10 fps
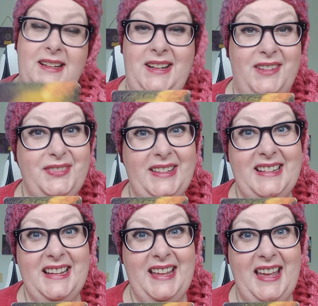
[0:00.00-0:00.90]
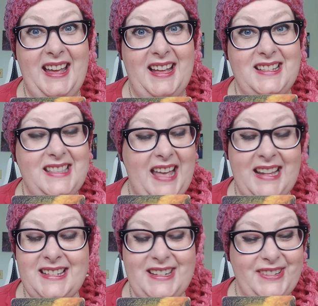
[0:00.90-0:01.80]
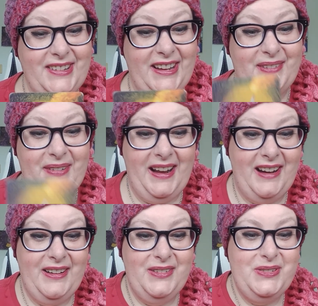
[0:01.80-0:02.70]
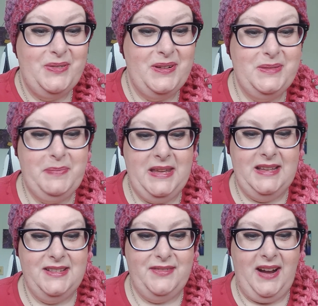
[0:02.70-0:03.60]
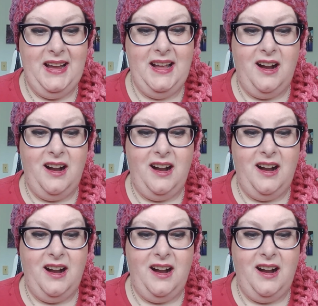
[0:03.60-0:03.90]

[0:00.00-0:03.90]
Conflict and chaos. That's no good. We got to go towards peace, right?